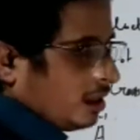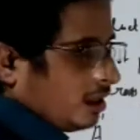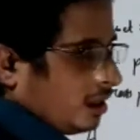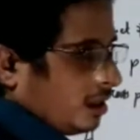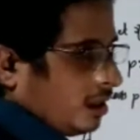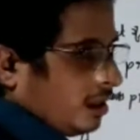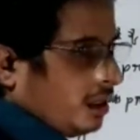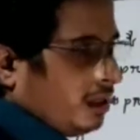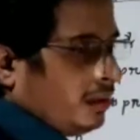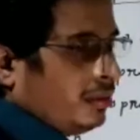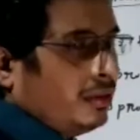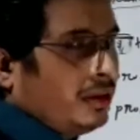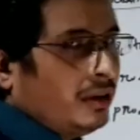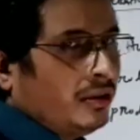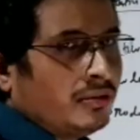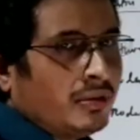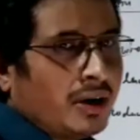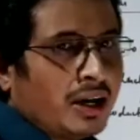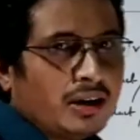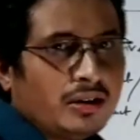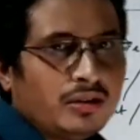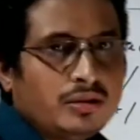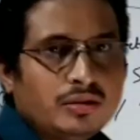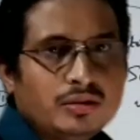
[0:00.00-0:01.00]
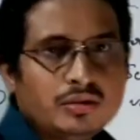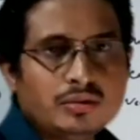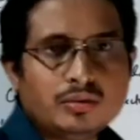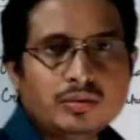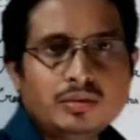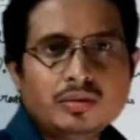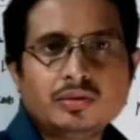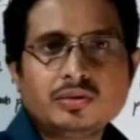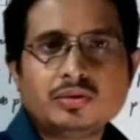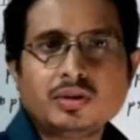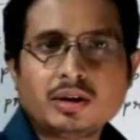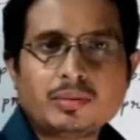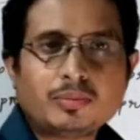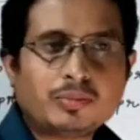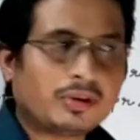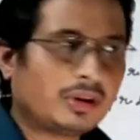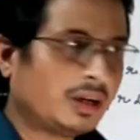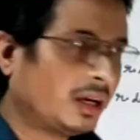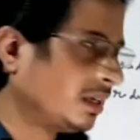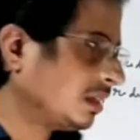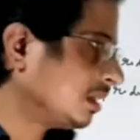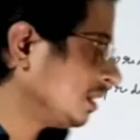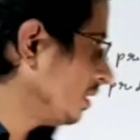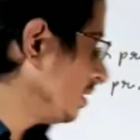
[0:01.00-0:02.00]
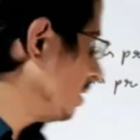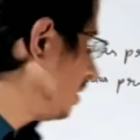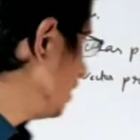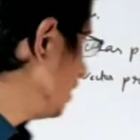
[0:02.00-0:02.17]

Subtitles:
If we want to do dot product,